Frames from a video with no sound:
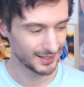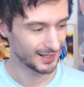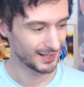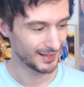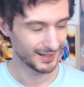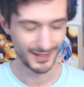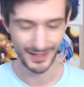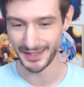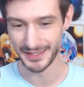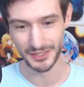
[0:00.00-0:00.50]

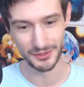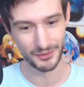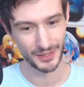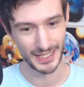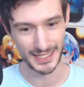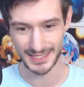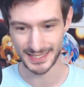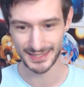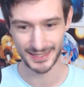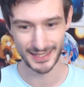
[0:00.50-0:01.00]

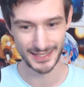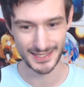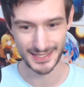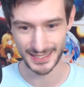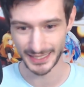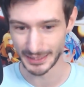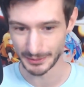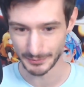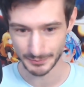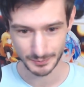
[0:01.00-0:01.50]
Anyways, let's
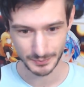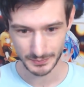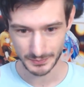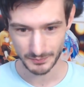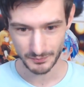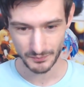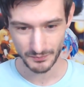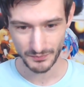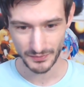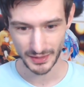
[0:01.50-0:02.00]
see.
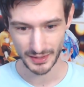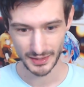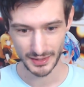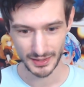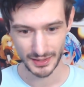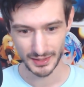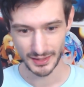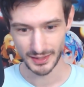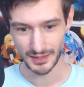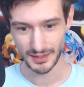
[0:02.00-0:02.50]

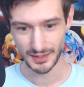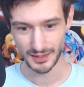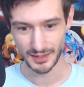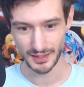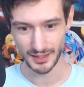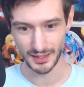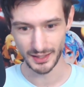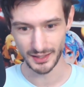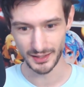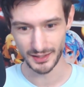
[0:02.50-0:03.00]

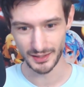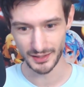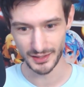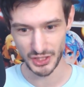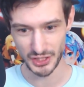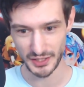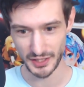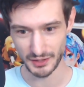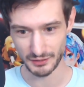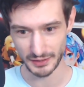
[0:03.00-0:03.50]
Uh,
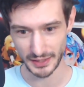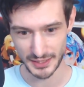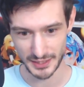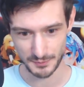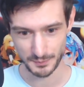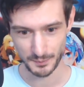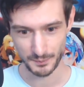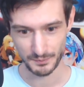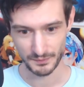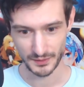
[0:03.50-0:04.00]
she then writes
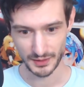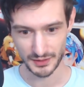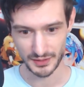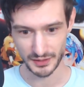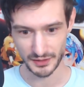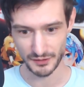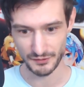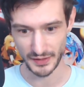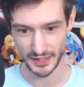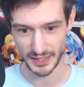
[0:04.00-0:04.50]
To
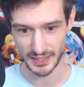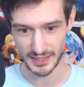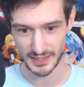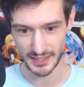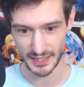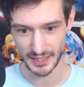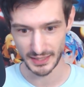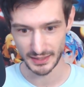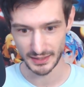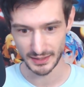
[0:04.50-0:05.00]
the fans,
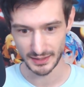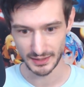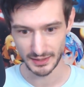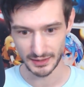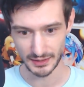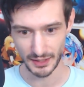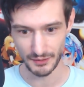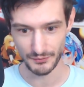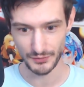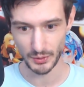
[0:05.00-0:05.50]
I
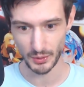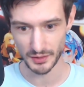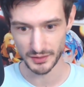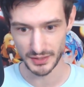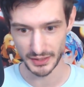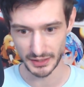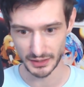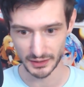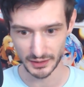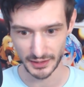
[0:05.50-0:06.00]
love you all
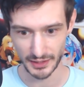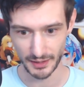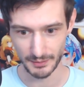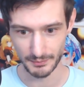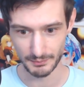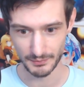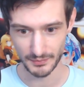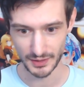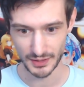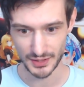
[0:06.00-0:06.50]
dearly.
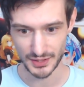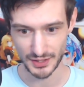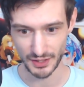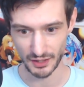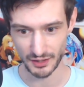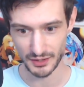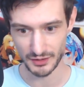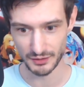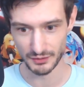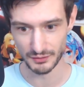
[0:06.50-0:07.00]
I'm
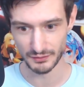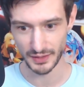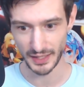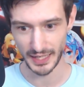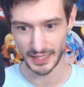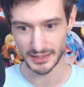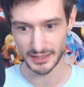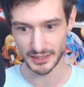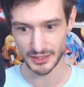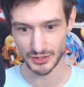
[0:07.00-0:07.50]
sorry you've
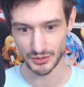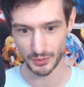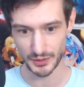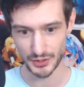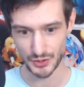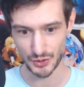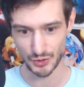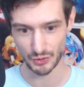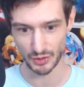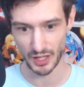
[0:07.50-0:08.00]
had to endure
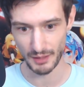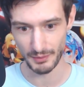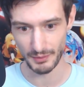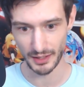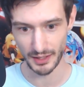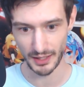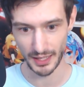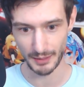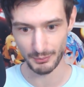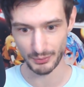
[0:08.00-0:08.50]
this
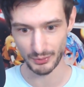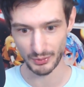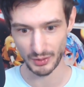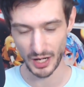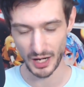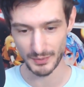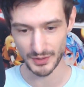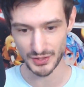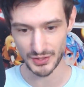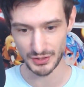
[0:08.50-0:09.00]
drama. I
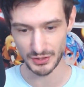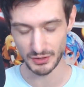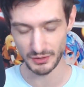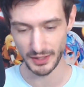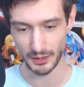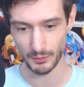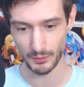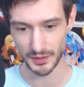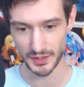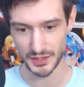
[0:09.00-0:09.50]
promise you
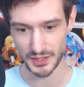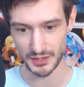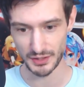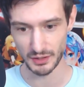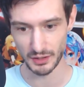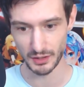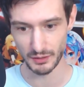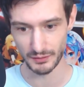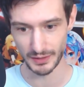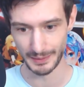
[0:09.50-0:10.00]
that when this is
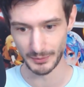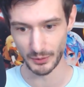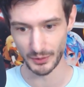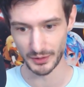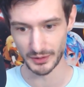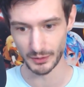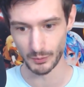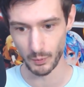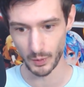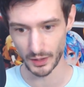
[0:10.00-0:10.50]
all over, I'm
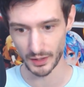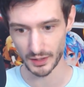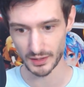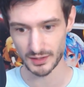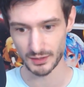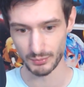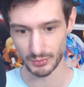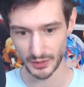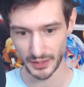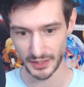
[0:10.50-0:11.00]
going to work
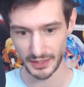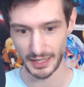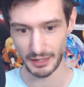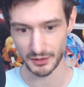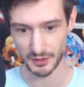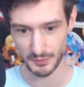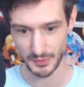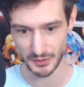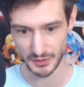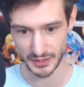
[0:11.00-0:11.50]
to bring our
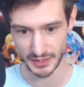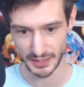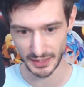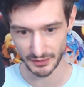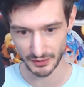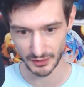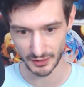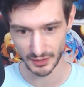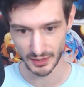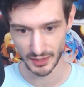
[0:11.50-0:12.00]
community together